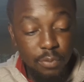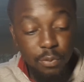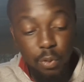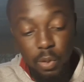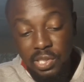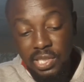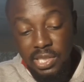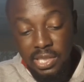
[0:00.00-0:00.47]
to
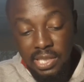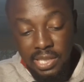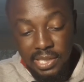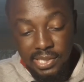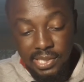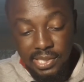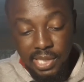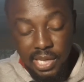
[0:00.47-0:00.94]
14
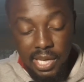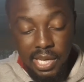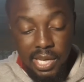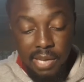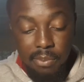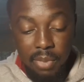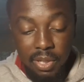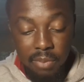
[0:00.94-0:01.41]
years.
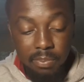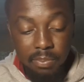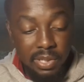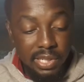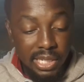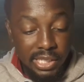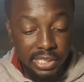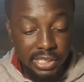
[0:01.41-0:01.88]
Milk
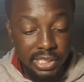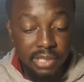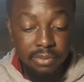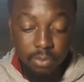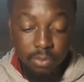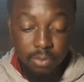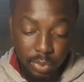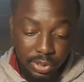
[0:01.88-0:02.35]

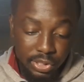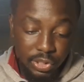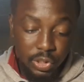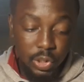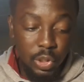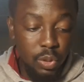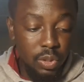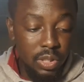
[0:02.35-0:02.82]
production, which
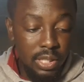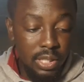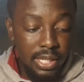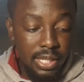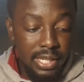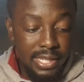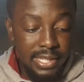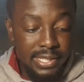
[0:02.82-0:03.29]
is good,
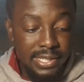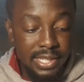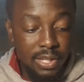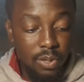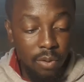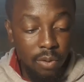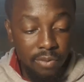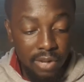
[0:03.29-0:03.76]

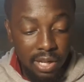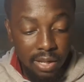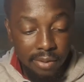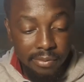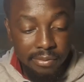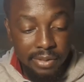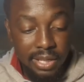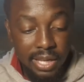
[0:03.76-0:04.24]
easy of
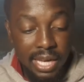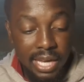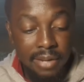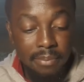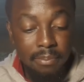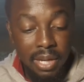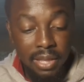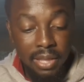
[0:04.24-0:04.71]
calving,
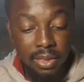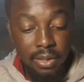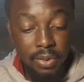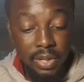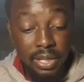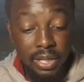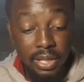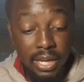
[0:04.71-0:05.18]
and
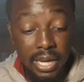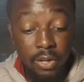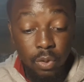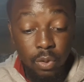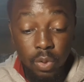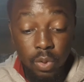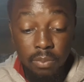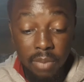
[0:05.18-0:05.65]

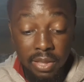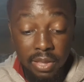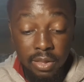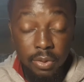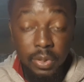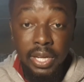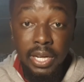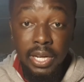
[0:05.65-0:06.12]
good
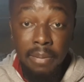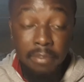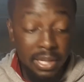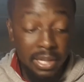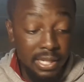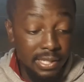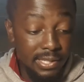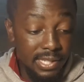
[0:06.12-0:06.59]
mothering
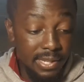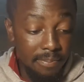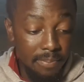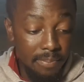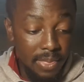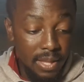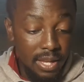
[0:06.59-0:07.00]
ability